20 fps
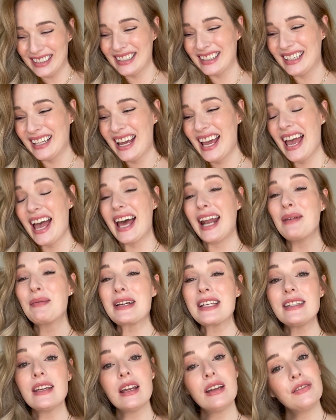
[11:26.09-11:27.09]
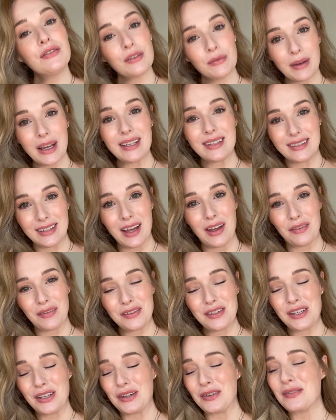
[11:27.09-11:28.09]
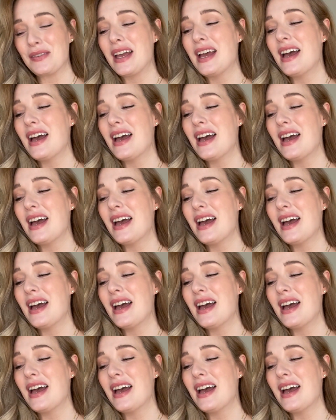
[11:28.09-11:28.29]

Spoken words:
and I'm excited for myself too,